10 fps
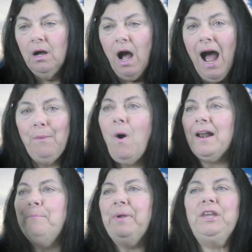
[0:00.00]
I want
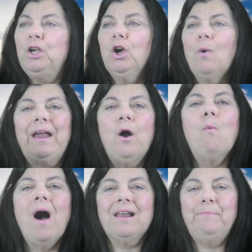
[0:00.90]
to be you, I don't
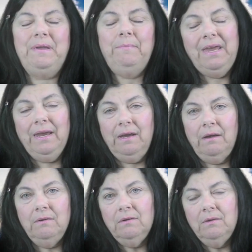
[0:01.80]
want to be
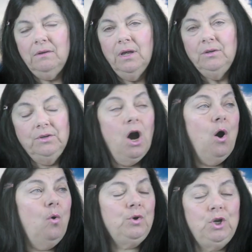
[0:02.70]
me.
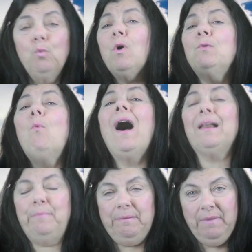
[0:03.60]
No, you wouldn't want
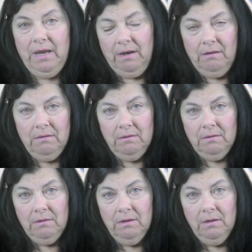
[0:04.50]
to be me.
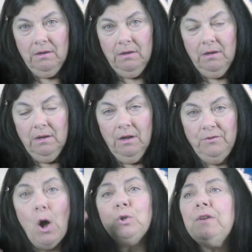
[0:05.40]

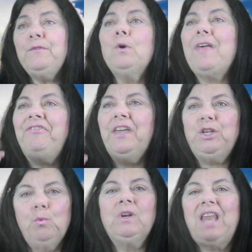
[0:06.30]
Those of you that think
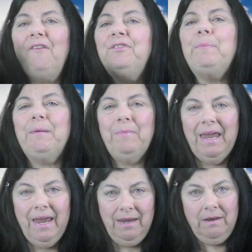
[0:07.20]
you would love to be
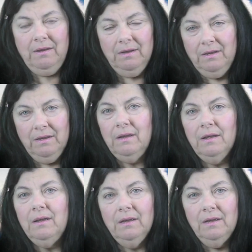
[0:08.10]
me,
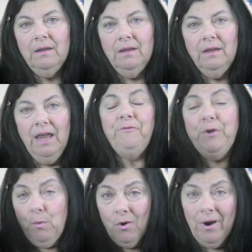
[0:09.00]
if
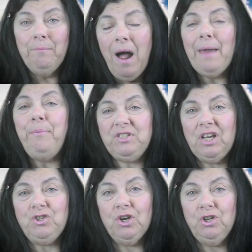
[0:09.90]
you were in my
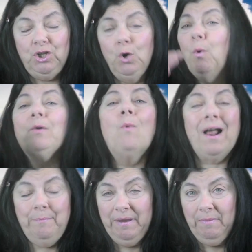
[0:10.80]
position, you wouldn't
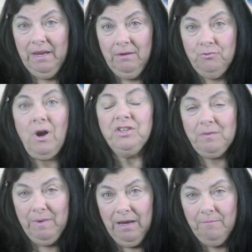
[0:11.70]
want to be me.
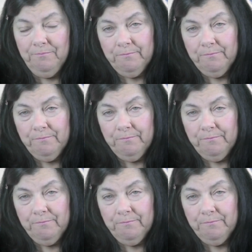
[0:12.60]
Trust me.